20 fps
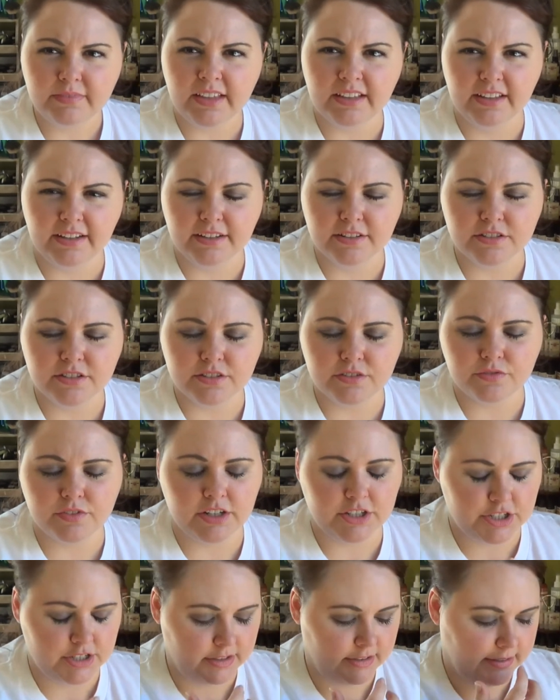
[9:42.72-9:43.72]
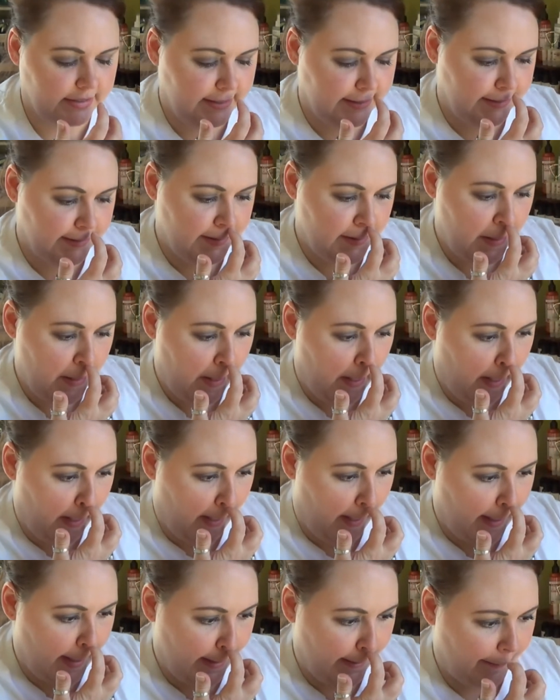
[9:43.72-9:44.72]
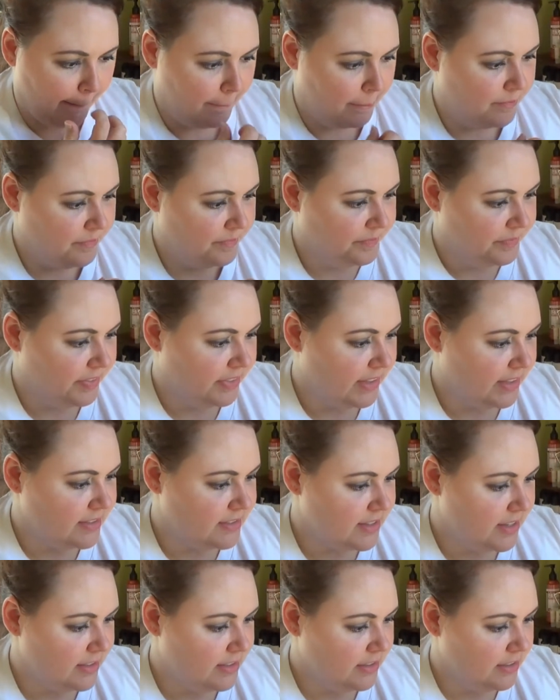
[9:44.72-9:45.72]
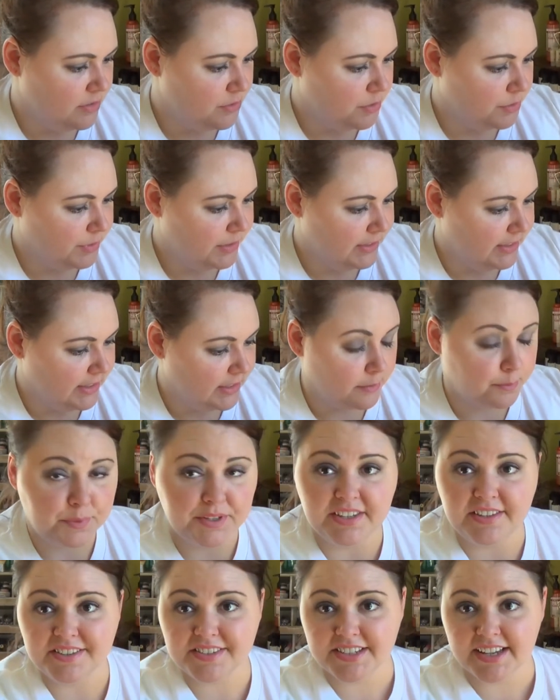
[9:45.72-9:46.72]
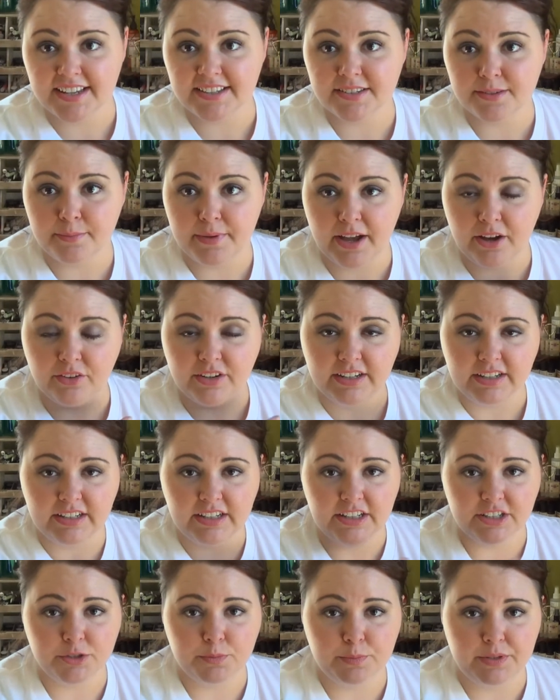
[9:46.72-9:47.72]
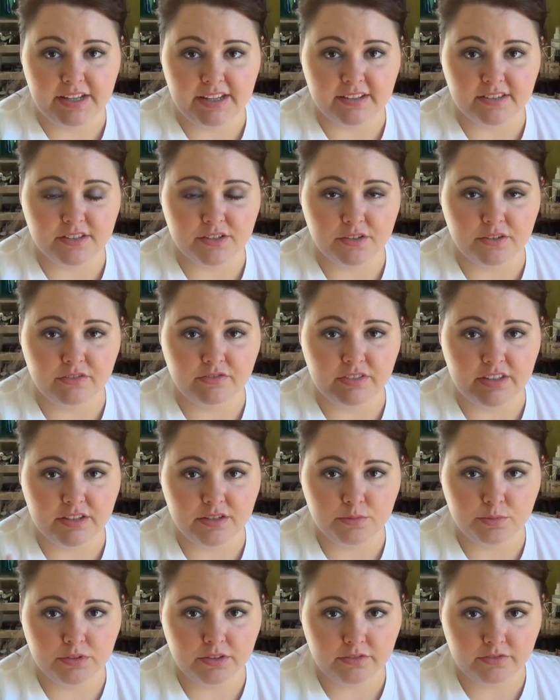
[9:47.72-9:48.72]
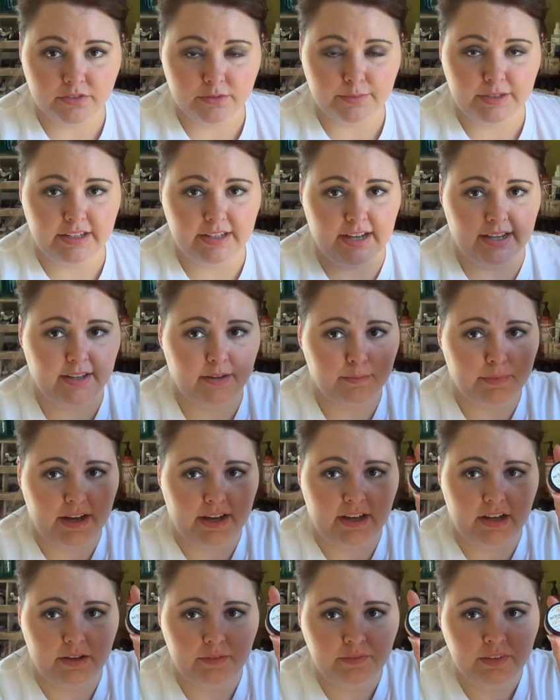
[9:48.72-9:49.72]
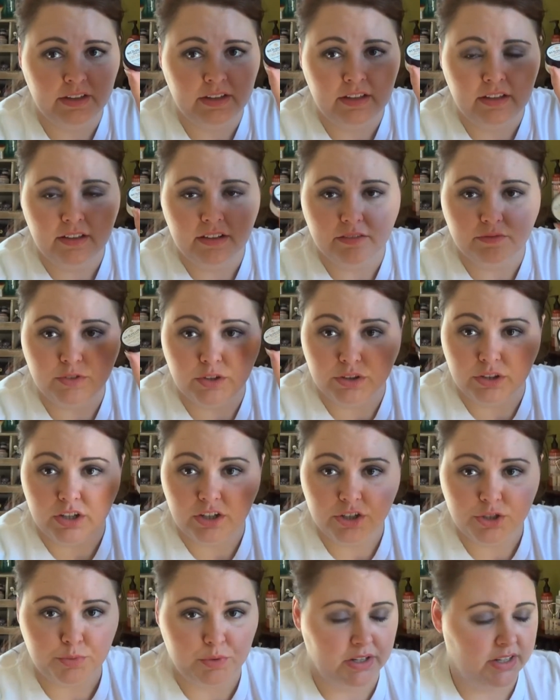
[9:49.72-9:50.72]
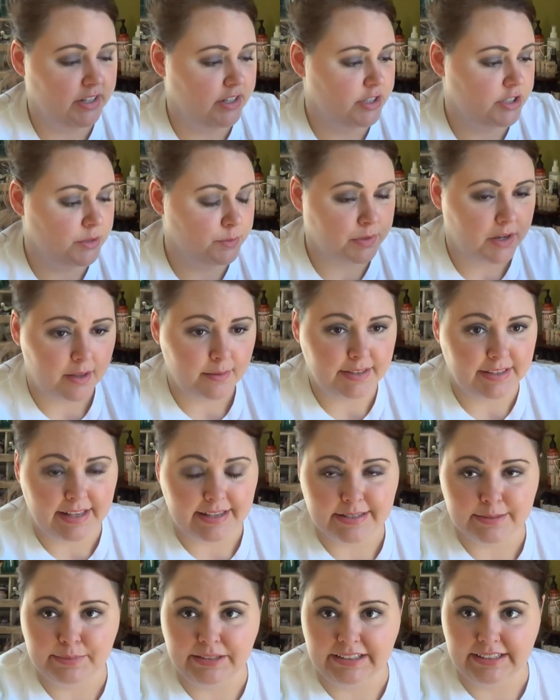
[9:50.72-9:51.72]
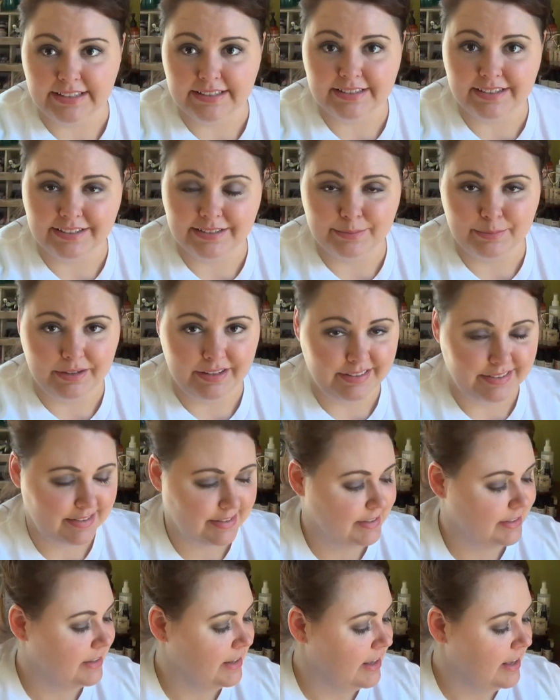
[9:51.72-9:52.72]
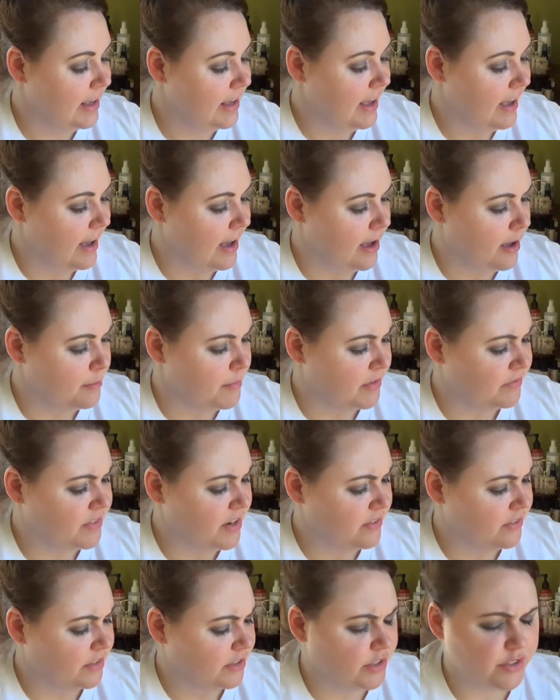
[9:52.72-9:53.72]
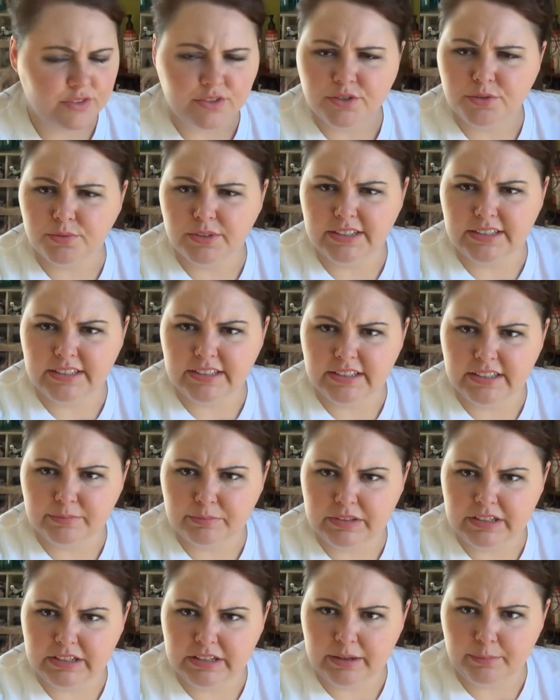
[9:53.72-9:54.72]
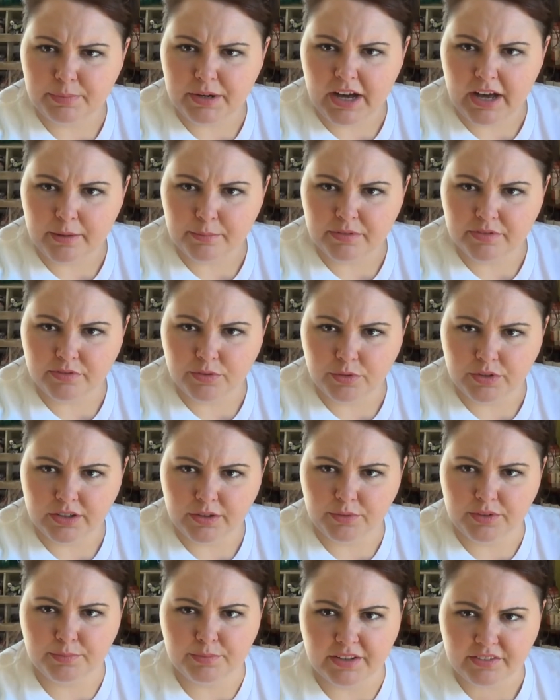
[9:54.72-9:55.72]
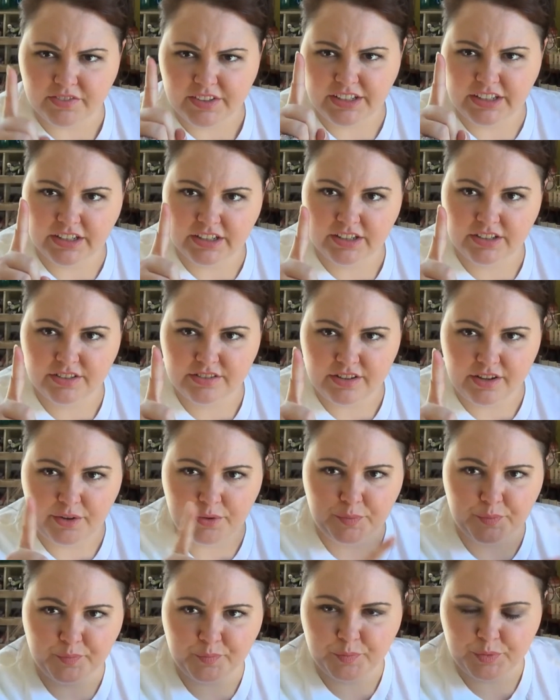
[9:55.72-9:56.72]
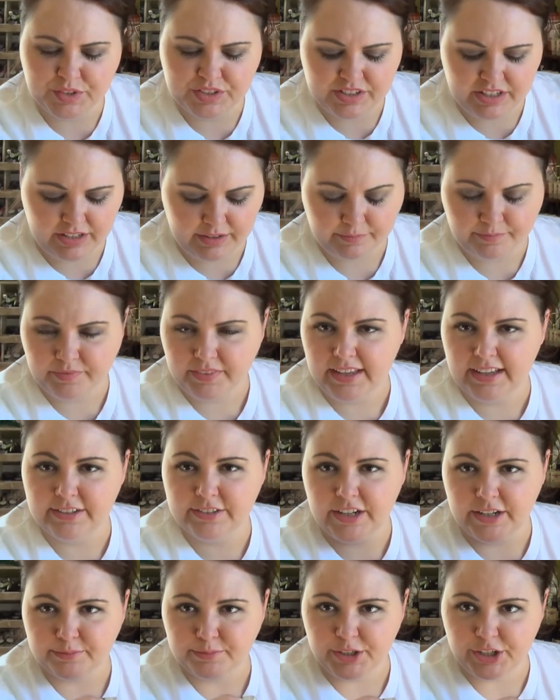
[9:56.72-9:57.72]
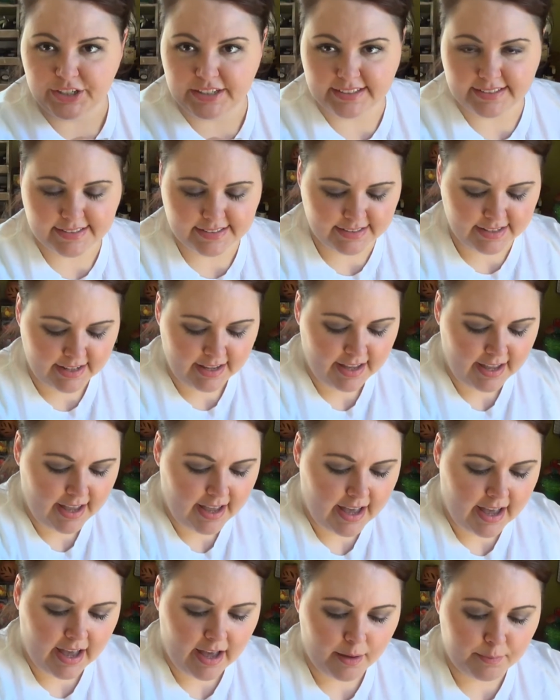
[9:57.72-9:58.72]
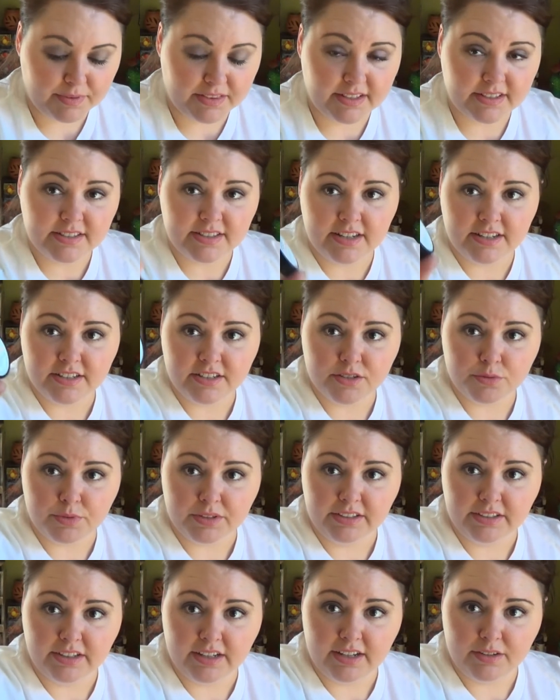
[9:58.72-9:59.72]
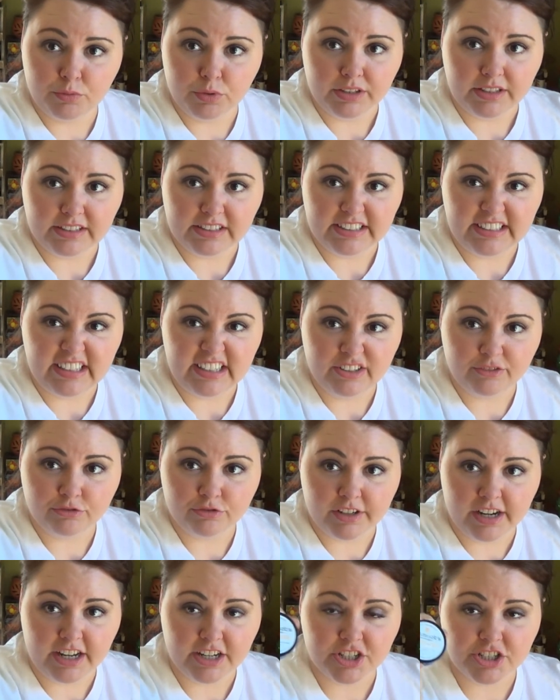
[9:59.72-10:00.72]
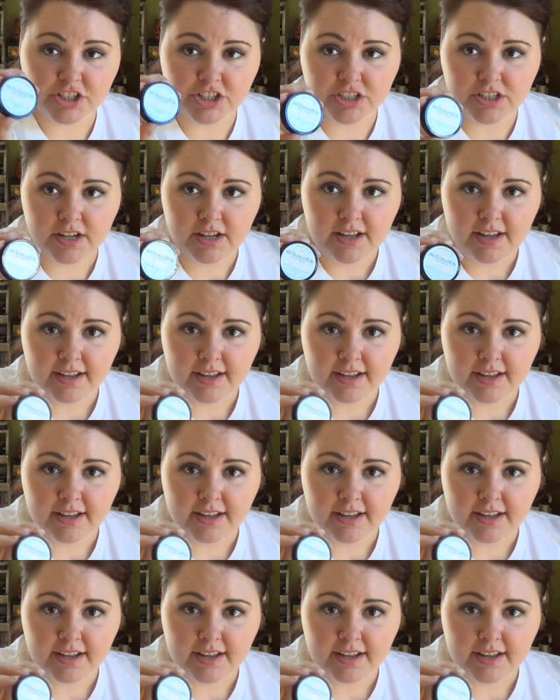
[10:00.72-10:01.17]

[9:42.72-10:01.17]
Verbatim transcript: Like it's just fresh and clean. Um, they say that you only need a pea sized amount in each pit. So if these work for me, I could buy a large one, and it should probably last me like six months. Um, I've never used one in a, pot before with my finger, so we'll see. I don't know, I'm curious. Uh, but this scent is really good, really clean, fresh.